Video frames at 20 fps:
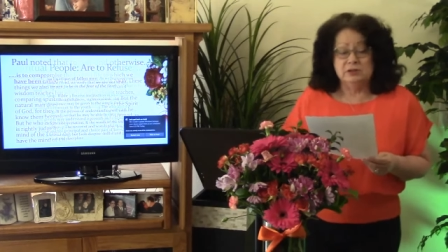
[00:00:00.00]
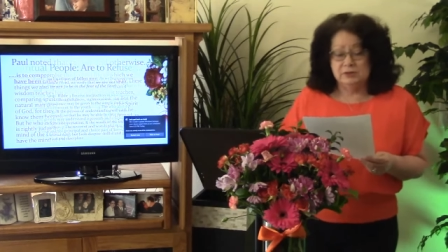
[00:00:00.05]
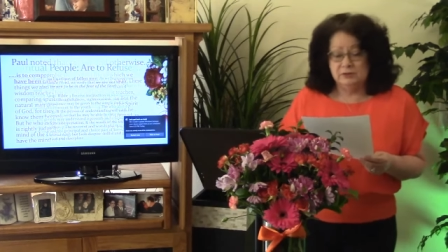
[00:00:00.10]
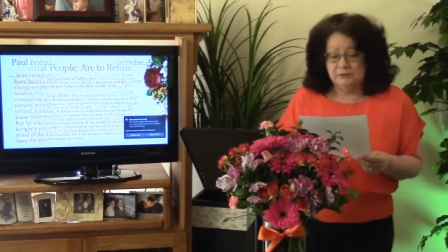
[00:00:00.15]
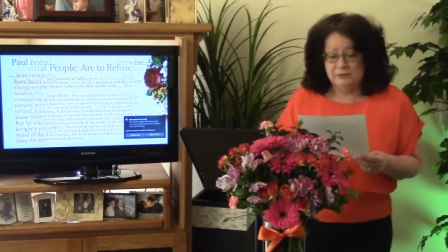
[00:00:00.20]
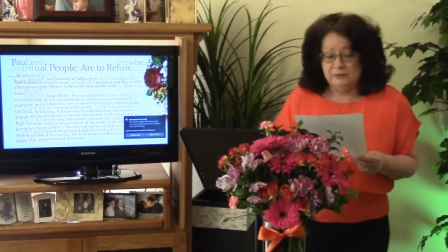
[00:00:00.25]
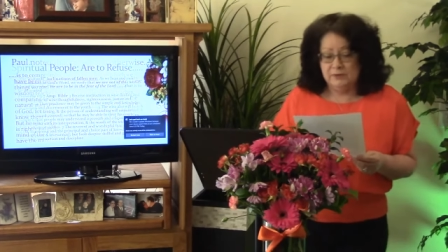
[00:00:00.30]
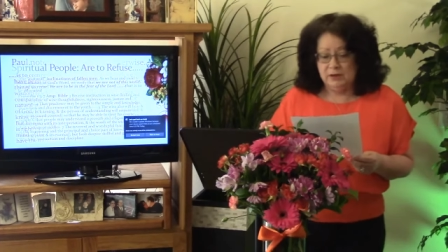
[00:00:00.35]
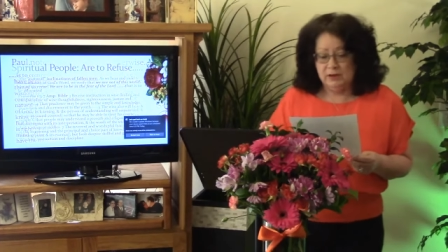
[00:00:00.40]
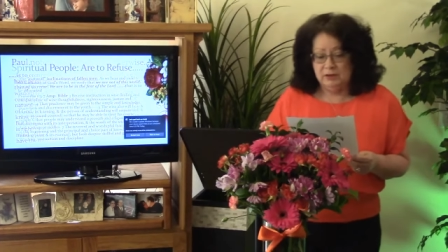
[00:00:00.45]

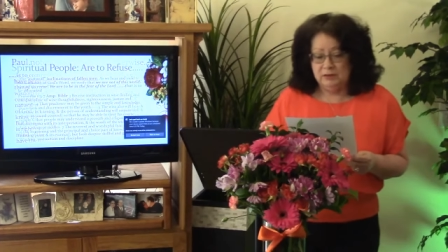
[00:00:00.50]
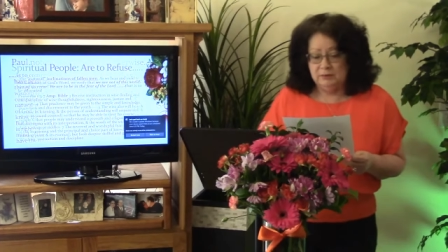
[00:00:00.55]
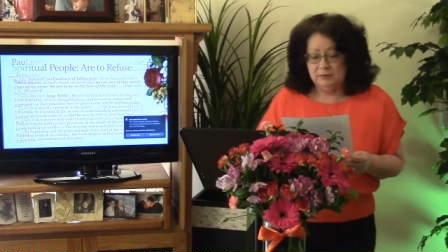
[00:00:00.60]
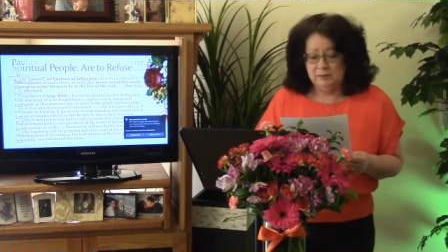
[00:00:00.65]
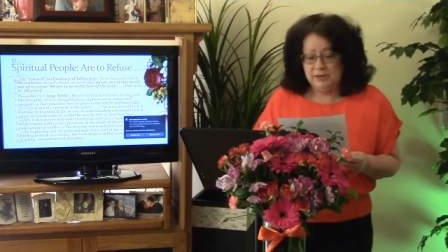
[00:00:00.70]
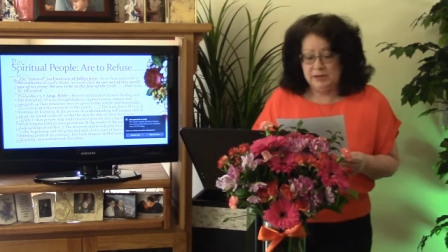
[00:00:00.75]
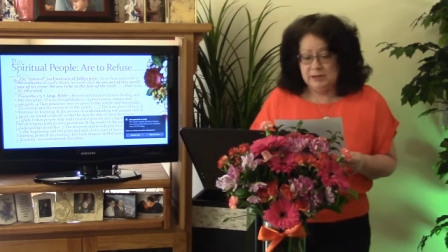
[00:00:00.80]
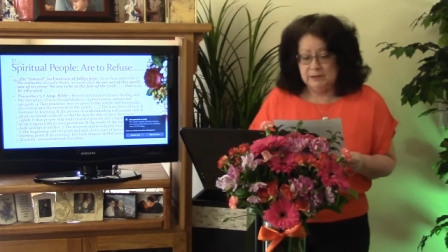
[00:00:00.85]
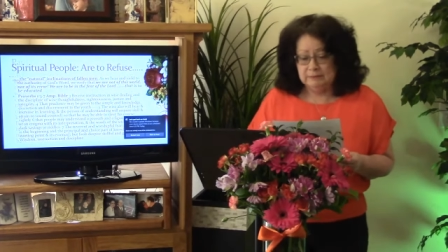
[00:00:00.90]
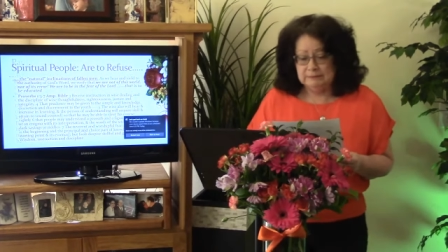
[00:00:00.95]
of fallen
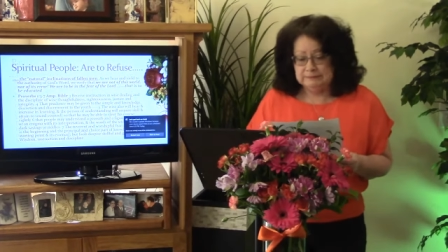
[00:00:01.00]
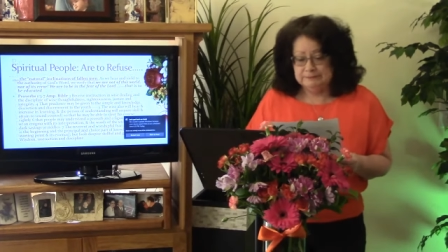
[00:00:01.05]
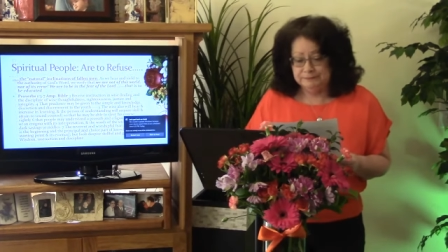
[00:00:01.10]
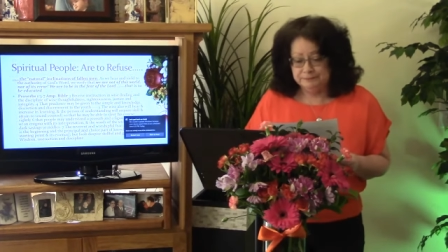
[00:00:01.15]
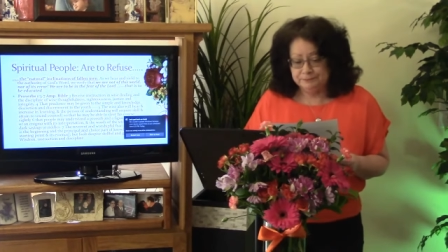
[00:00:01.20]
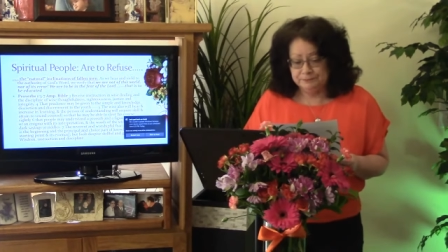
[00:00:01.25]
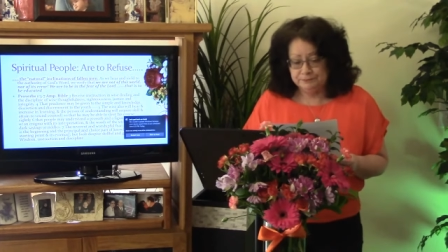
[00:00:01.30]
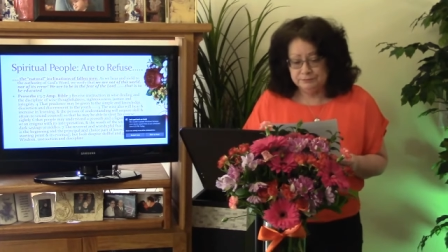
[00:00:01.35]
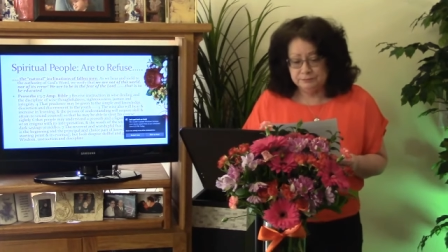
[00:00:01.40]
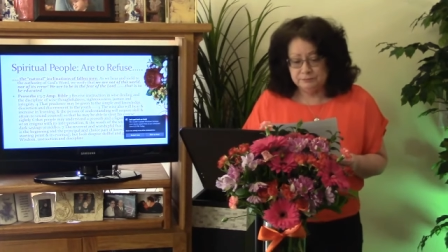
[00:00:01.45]
men
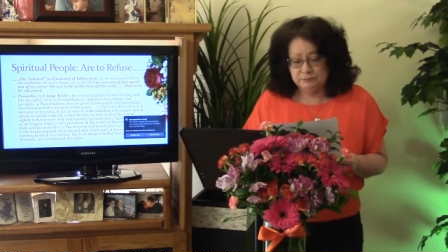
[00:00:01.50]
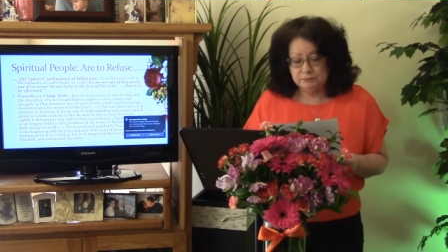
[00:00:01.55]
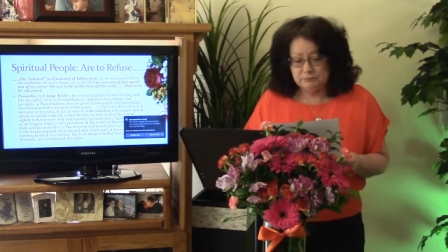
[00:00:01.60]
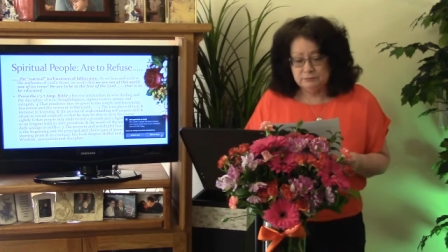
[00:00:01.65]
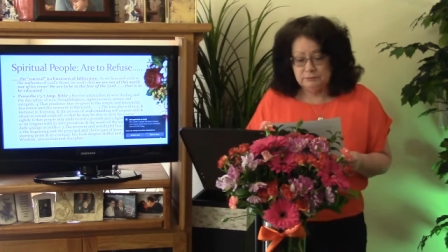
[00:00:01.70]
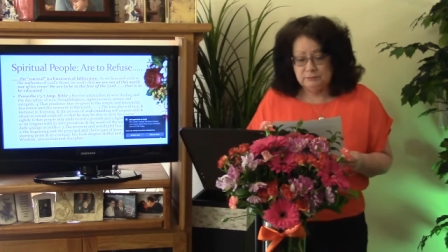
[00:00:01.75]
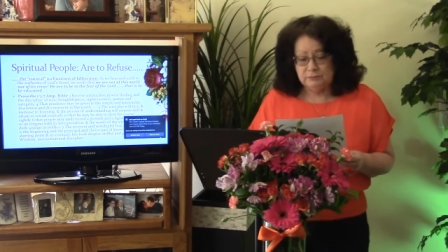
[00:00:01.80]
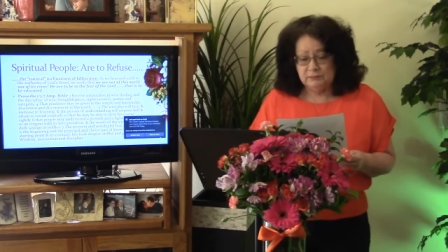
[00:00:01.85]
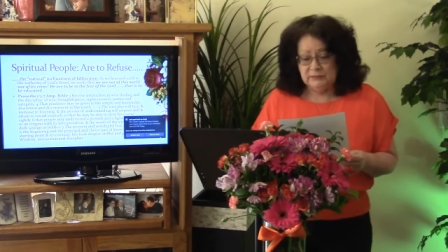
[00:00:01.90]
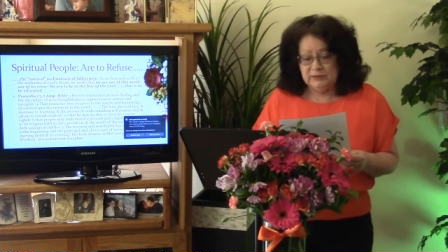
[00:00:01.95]

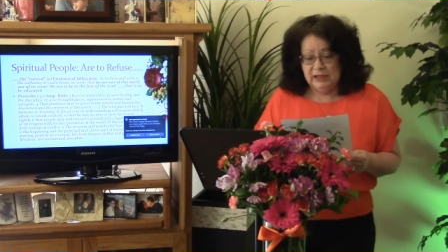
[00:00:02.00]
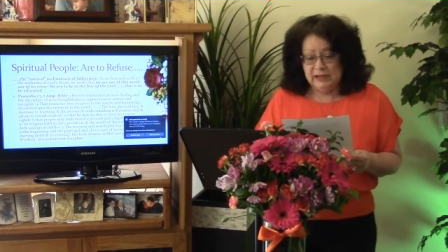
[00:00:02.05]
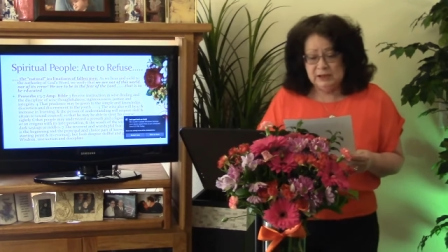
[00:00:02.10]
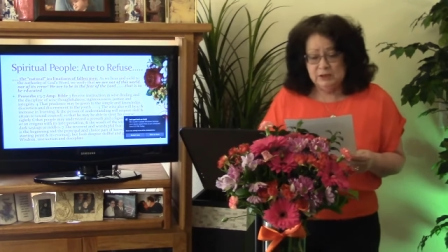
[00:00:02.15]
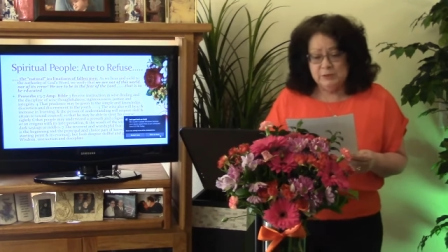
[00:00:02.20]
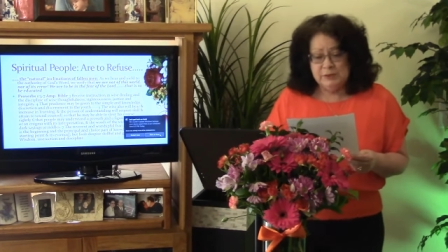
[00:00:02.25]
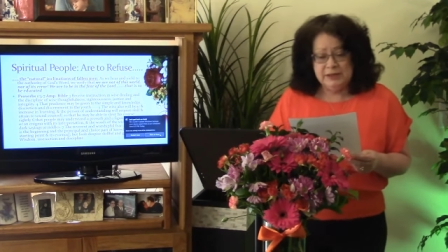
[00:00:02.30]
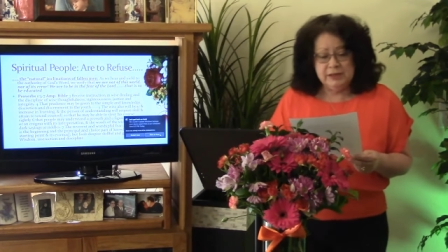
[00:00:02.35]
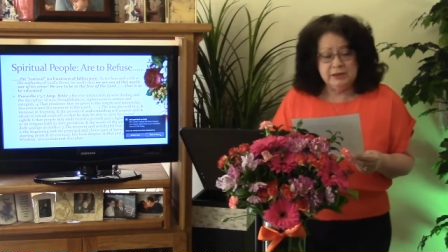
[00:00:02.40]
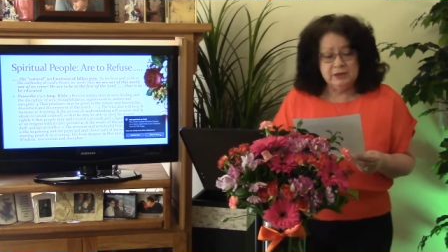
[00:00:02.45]
as
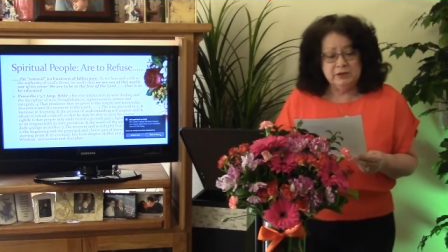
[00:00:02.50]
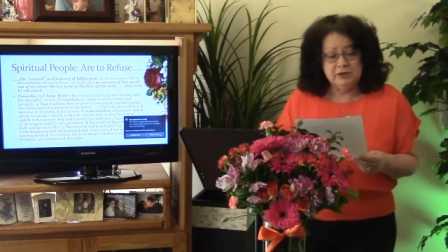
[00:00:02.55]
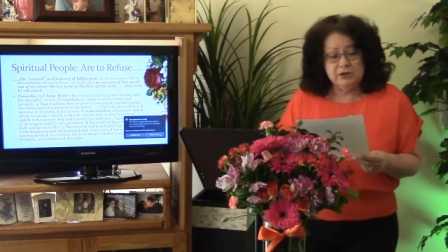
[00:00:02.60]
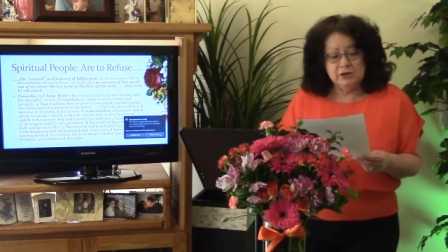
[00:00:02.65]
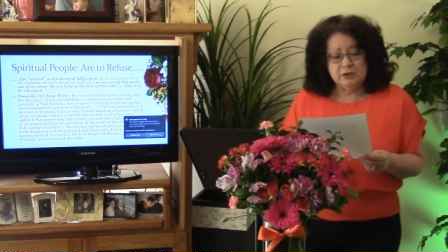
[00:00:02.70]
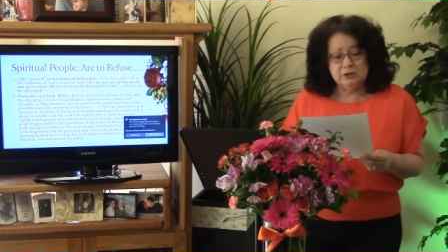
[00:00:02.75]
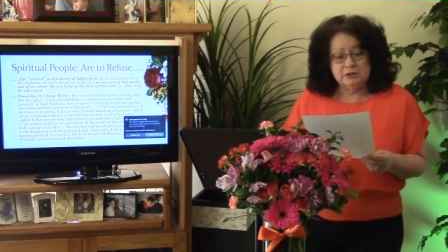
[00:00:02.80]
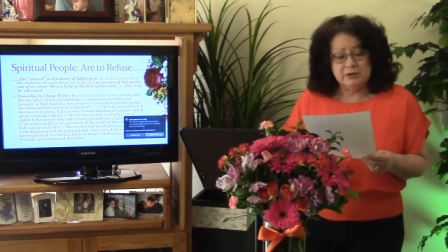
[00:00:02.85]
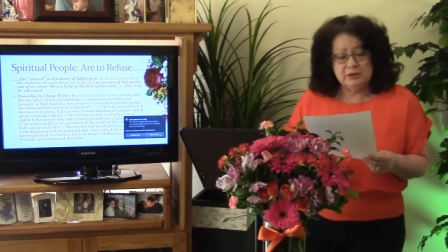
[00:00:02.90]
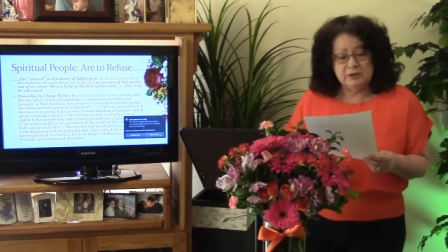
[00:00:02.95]
we hear and
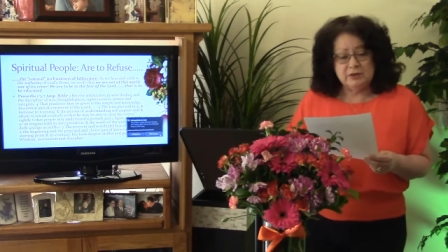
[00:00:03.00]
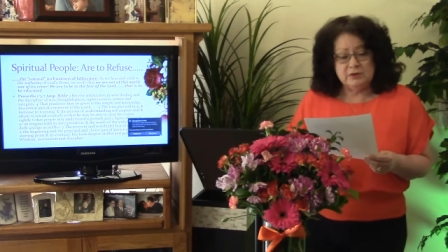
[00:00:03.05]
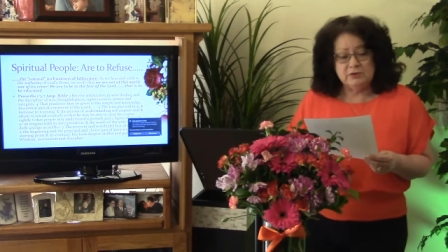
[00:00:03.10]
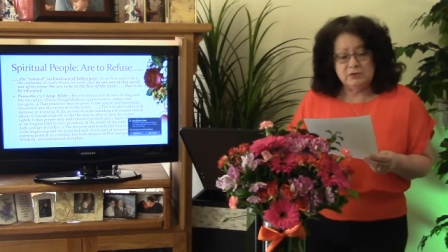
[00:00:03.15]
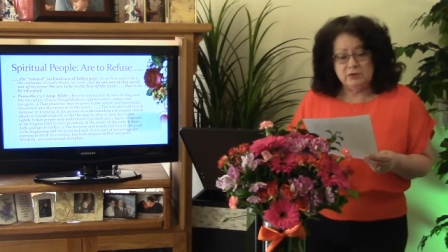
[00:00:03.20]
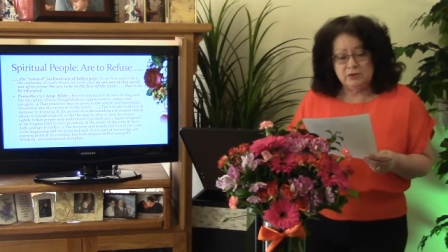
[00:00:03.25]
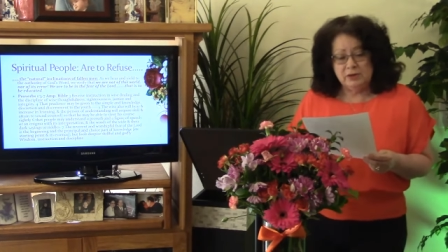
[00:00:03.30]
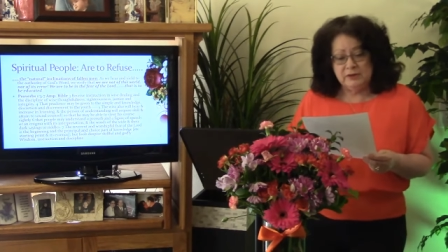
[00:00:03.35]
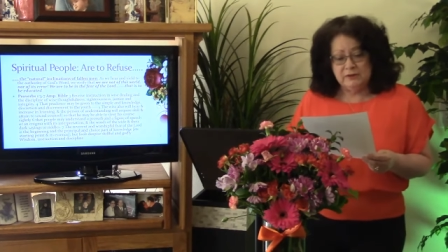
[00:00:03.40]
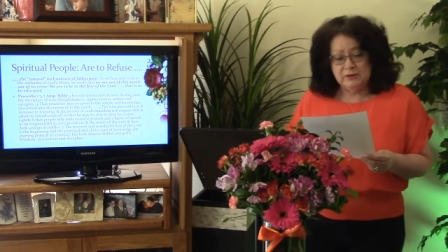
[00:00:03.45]
yield to the
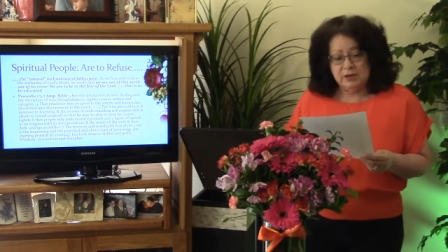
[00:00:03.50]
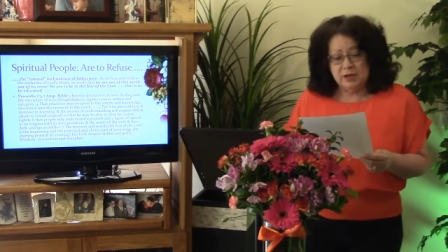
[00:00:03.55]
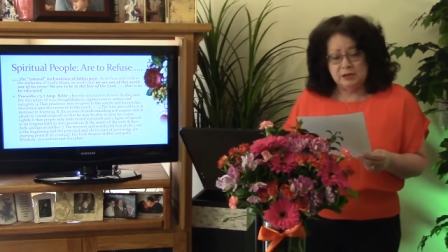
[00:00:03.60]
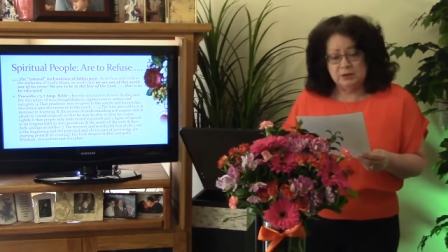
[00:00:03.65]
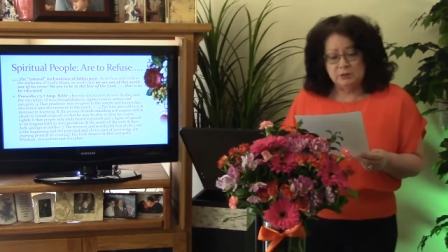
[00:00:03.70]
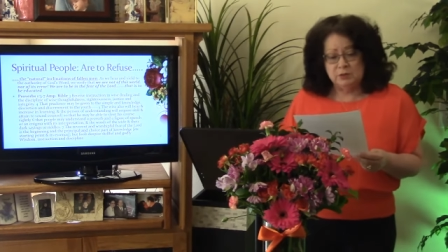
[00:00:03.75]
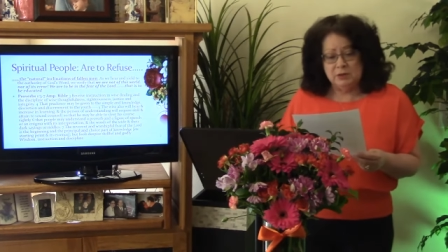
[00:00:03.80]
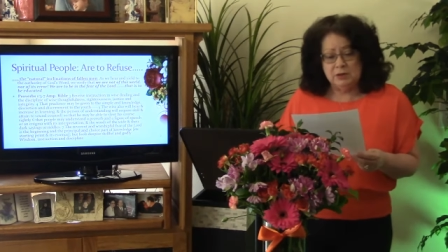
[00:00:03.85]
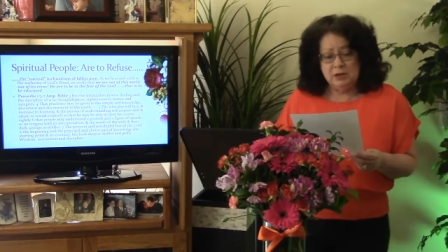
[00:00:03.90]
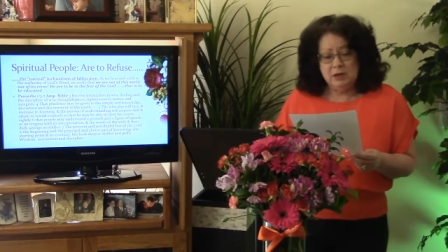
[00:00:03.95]
authority of
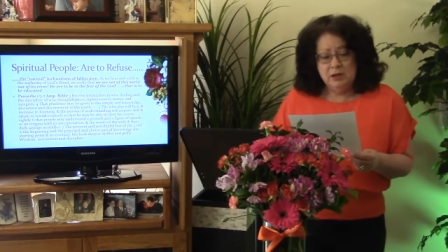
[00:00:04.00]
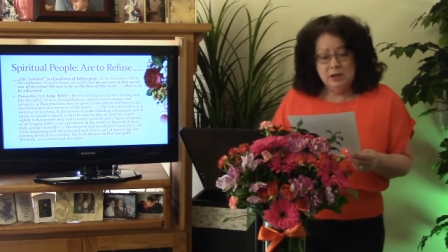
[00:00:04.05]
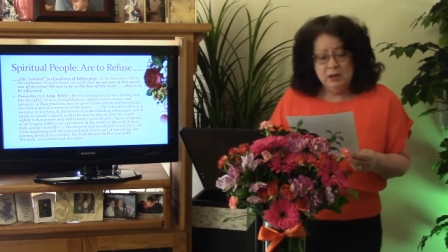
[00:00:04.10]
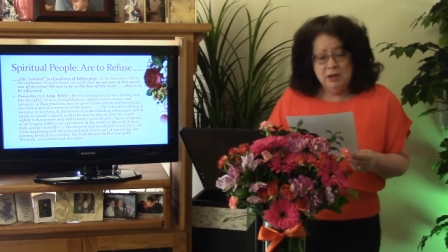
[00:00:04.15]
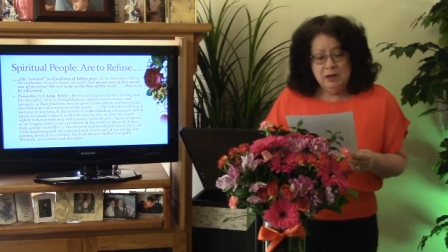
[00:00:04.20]
God's word,